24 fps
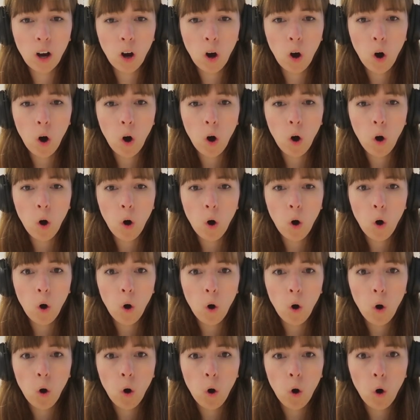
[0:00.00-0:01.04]

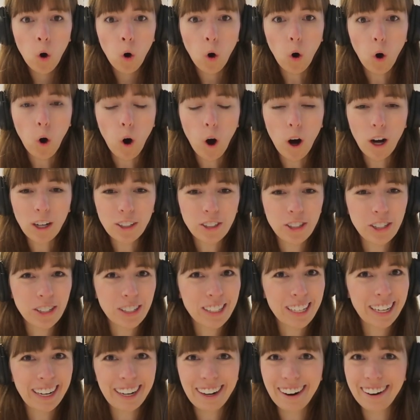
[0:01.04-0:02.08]
Oh, she's
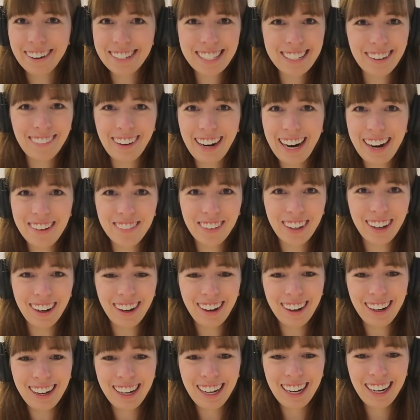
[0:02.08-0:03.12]
gonna go so
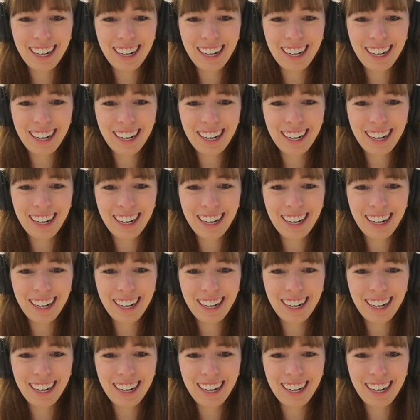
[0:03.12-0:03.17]
evil!